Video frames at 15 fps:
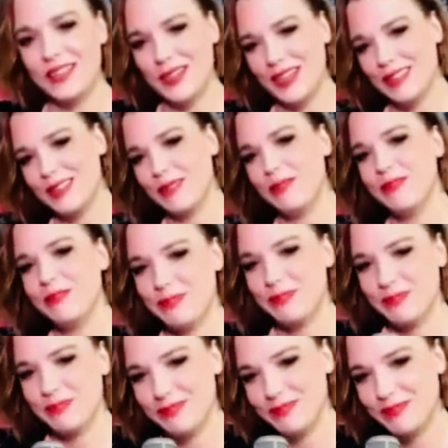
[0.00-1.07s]
awesome. And like he could
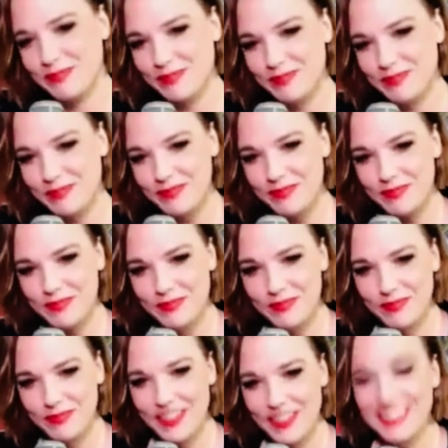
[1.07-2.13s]
make his salsa
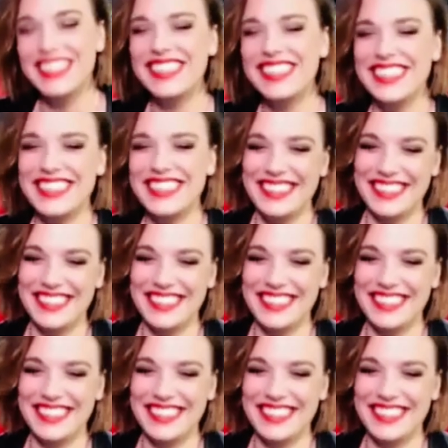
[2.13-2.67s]
and the whole thing.